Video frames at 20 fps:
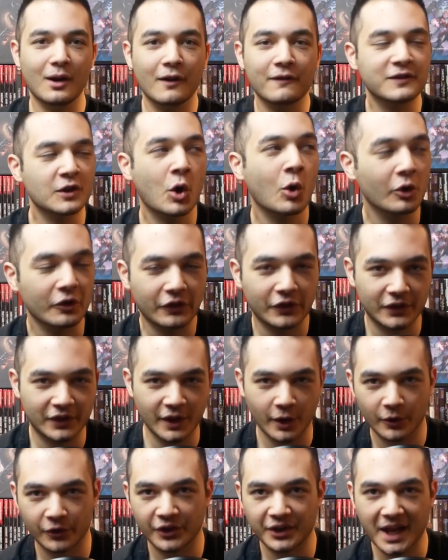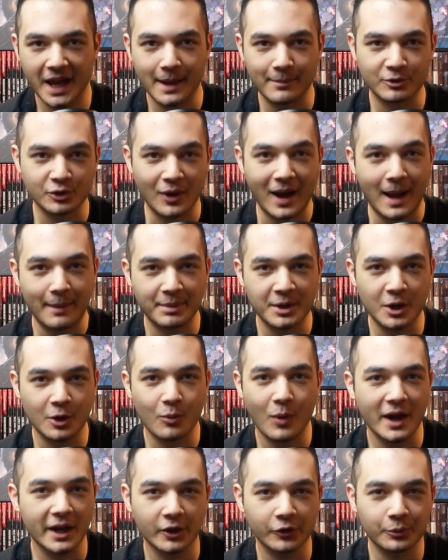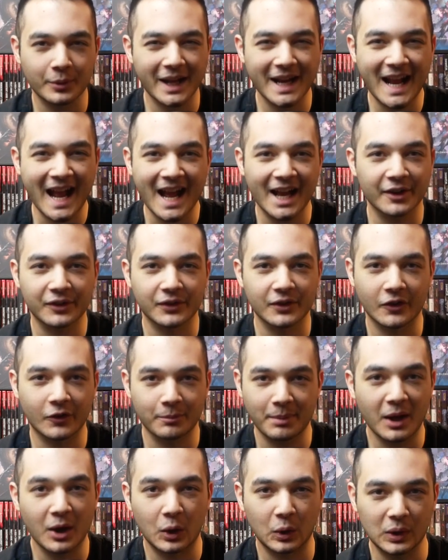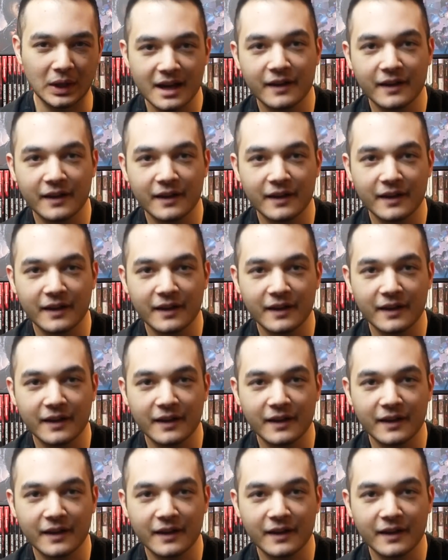Of course there's a damn trap here, why else would I cast the spell?